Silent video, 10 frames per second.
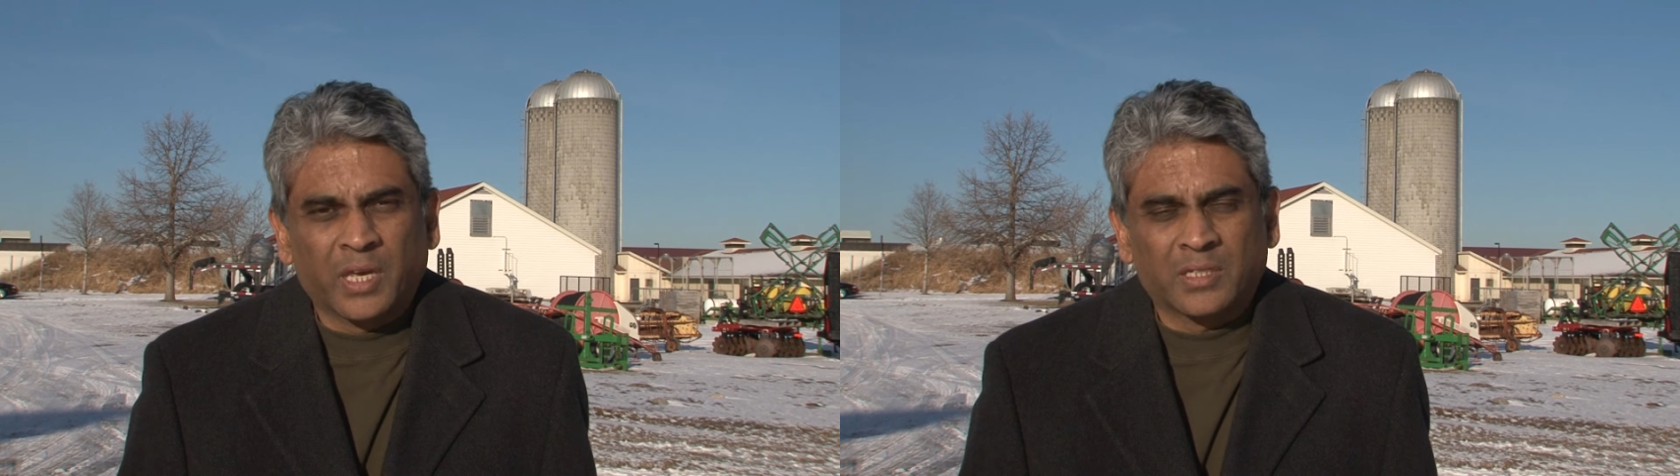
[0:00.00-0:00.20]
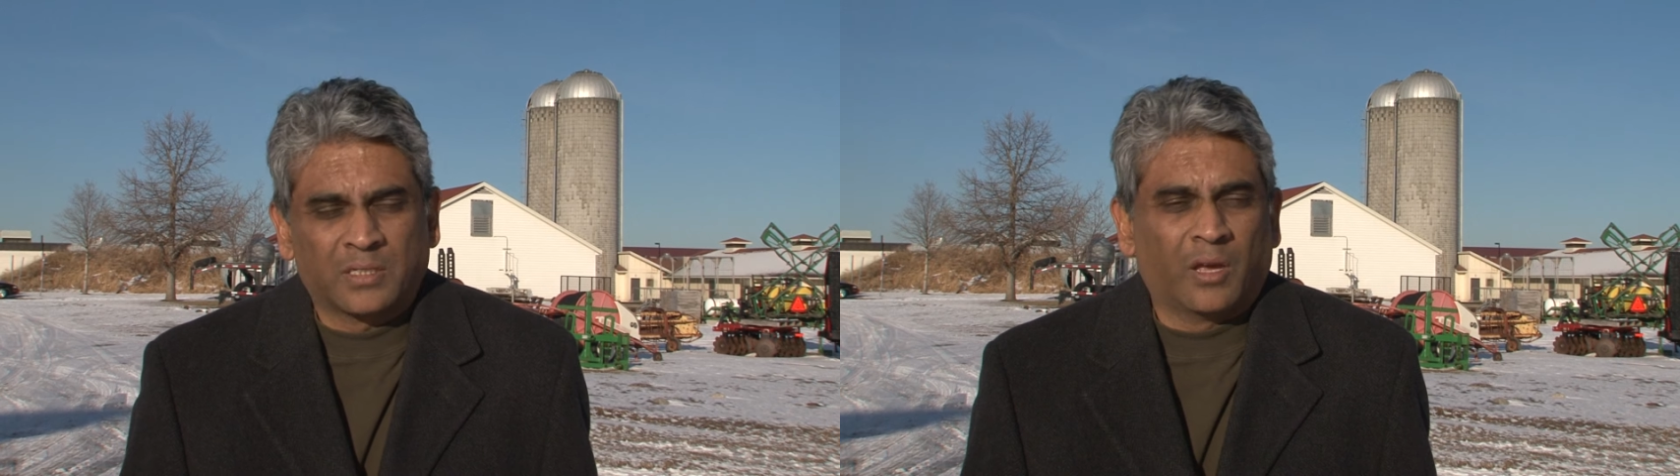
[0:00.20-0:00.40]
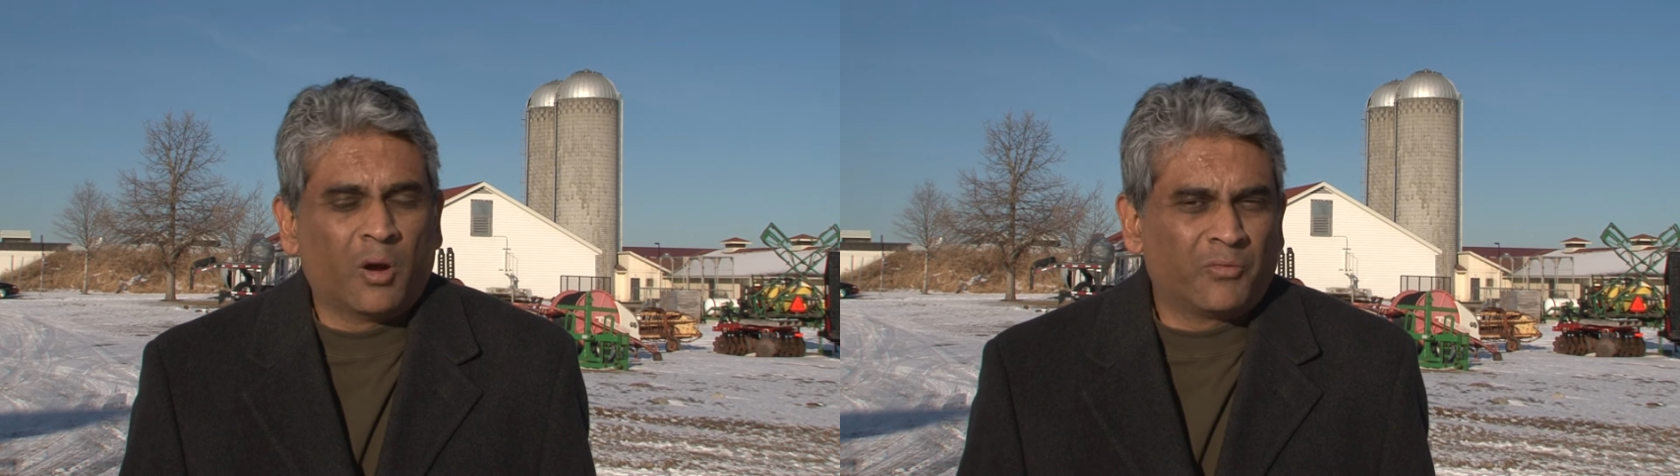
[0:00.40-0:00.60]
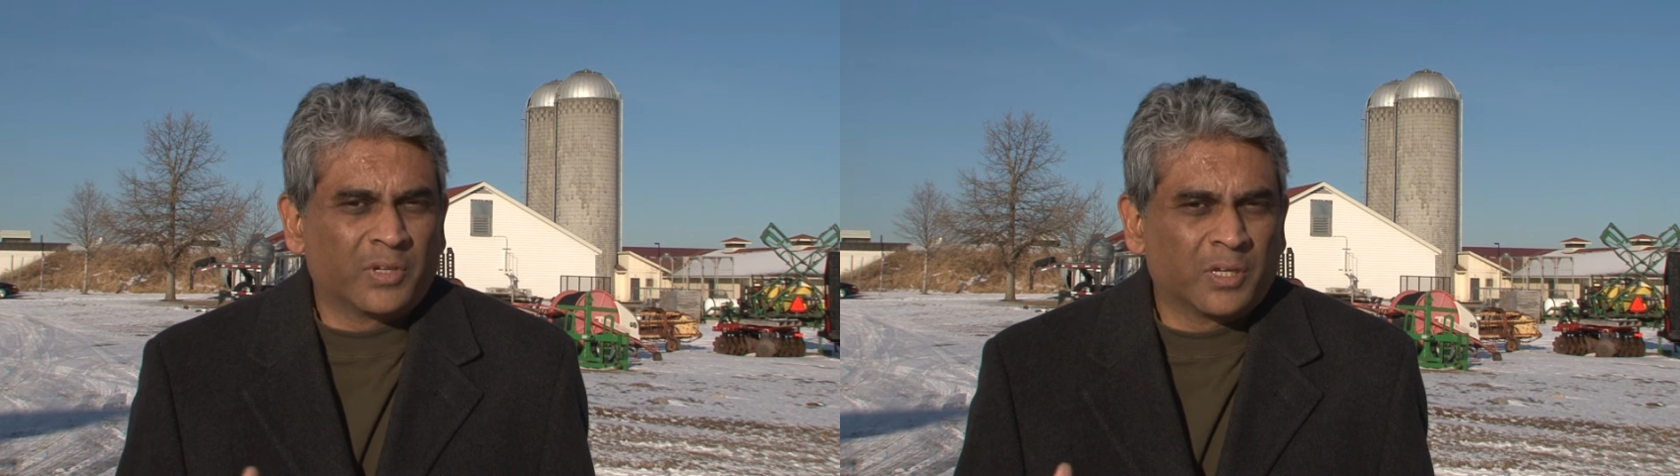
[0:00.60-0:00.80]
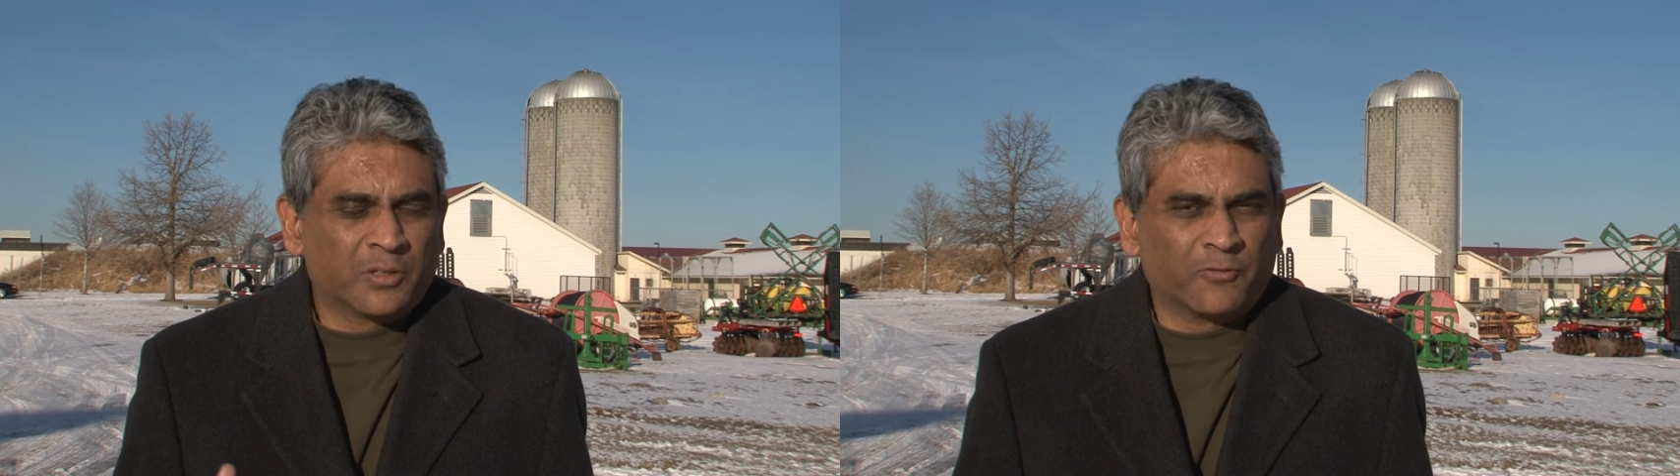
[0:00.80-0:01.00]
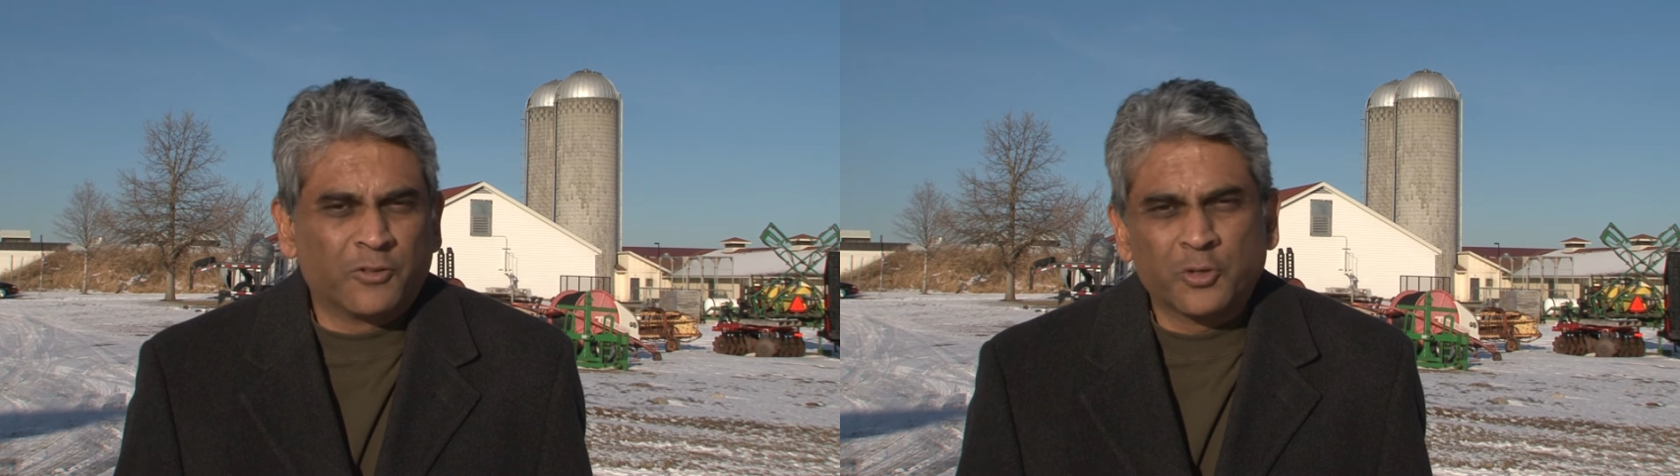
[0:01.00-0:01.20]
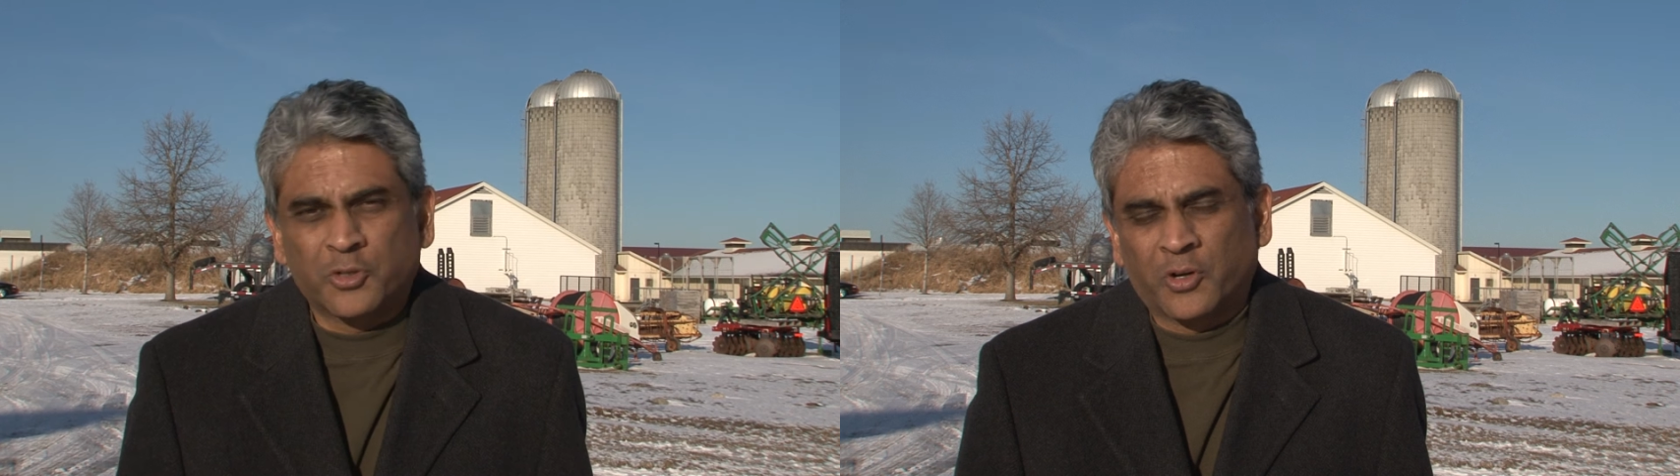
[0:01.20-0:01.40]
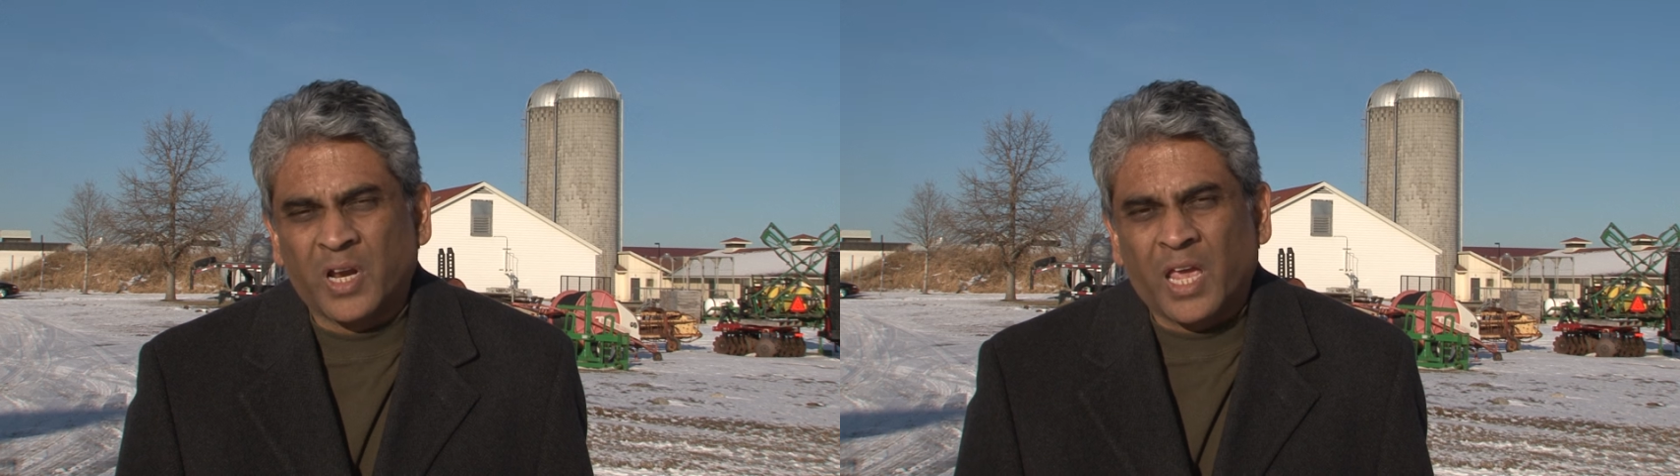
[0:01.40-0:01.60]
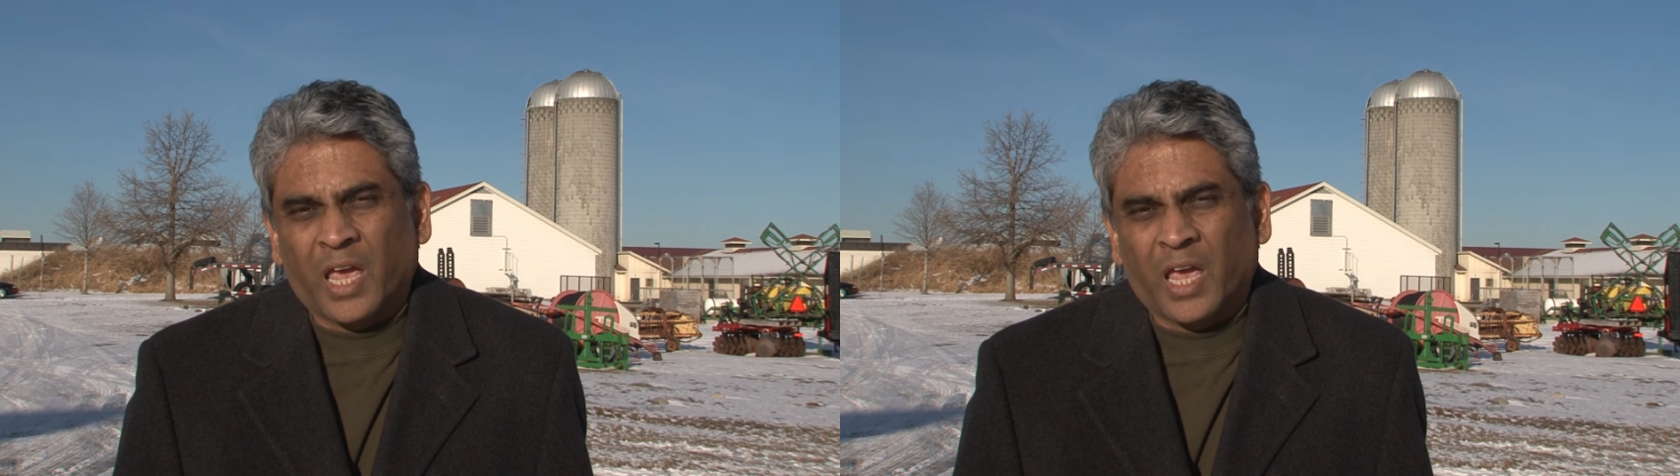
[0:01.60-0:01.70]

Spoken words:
it, hopefully into the future,